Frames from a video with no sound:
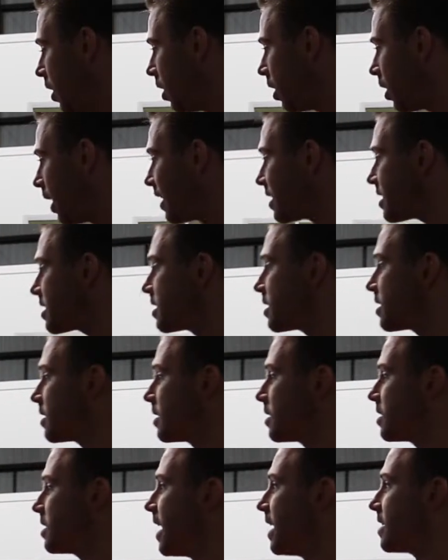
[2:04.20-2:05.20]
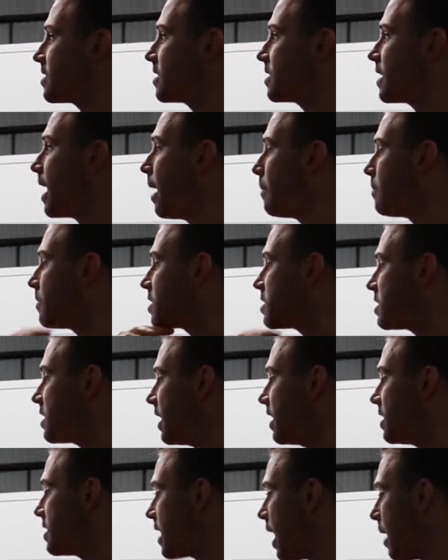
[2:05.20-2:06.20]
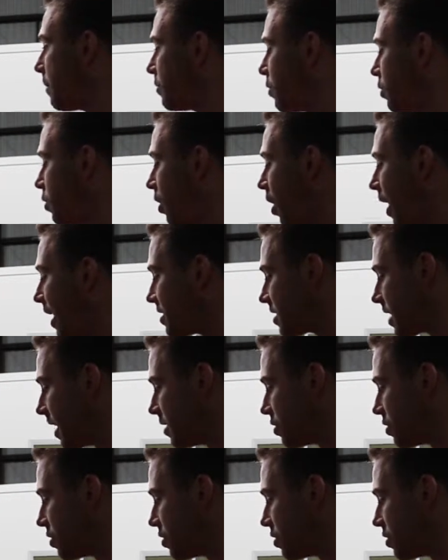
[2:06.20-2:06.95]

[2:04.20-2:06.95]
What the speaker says: All right, chest is up, chin is up, nice